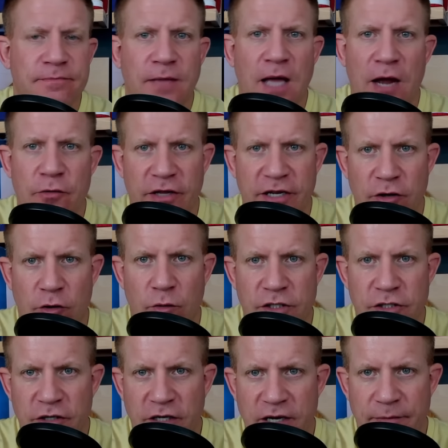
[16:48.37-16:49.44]
I really don't want
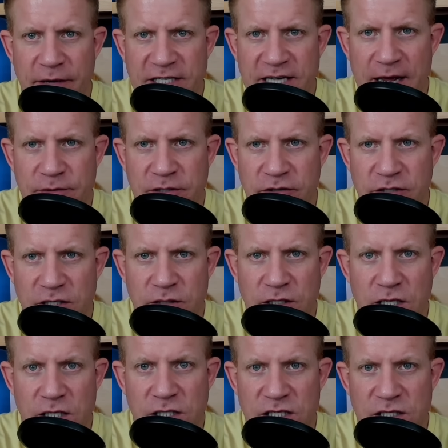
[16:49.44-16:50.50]
you looking at my tabs, though, just
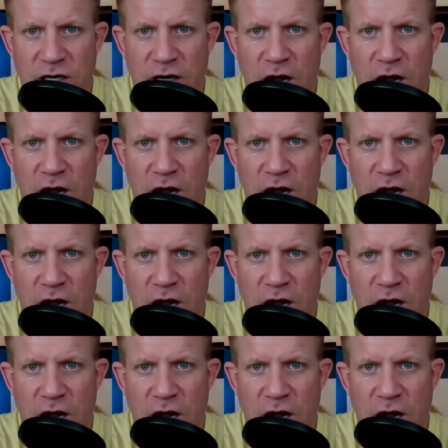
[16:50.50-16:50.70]
because they're